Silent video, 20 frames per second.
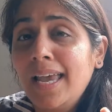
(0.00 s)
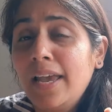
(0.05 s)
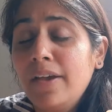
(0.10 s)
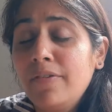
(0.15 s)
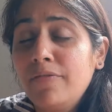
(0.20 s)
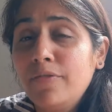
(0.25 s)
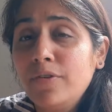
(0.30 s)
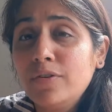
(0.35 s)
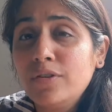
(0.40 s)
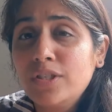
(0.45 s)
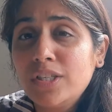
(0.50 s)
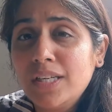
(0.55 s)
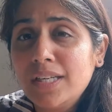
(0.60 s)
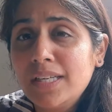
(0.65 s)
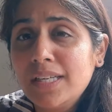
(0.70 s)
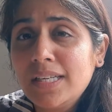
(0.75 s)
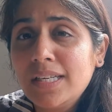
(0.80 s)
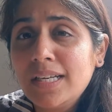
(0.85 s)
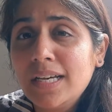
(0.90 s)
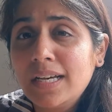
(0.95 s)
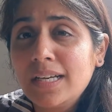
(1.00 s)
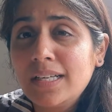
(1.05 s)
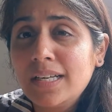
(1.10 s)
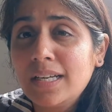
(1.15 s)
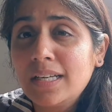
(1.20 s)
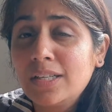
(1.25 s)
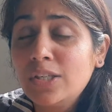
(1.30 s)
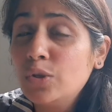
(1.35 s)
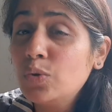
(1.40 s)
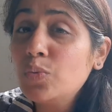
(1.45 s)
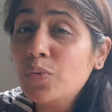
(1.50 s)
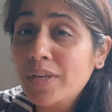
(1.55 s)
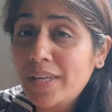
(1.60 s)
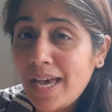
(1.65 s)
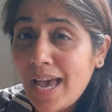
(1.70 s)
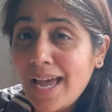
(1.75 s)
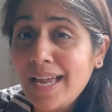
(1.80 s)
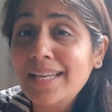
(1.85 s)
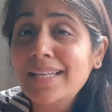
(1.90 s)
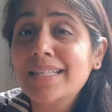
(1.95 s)
If you're taking, you
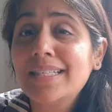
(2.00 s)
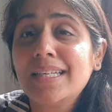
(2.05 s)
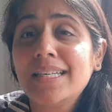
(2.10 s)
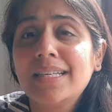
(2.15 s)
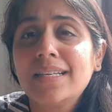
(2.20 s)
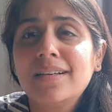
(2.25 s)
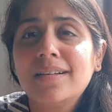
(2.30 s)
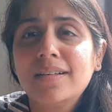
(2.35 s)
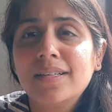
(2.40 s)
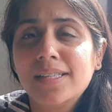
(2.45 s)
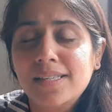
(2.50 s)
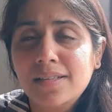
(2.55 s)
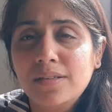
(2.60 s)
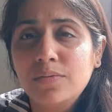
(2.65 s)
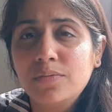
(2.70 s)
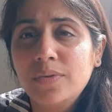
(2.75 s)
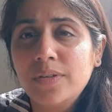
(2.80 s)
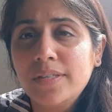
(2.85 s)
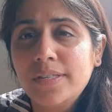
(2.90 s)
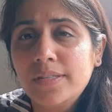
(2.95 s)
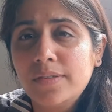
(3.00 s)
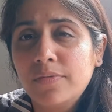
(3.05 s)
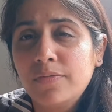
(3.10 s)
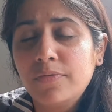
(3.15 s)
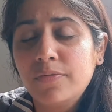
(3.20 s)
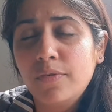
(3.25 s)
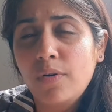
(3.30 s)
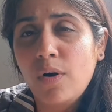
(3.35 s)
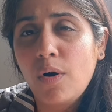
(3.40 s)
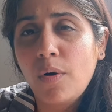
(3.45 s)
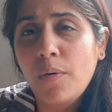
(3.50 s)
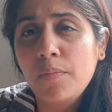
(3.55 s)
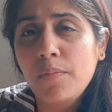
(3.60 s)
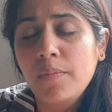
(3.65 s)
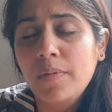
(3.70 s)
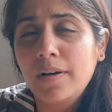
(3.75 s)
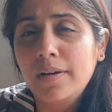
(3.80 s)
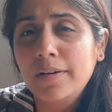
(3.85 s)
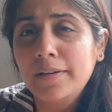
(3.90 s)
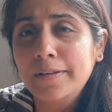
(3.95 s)
can take a service
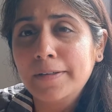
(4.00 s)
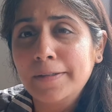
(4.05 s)
from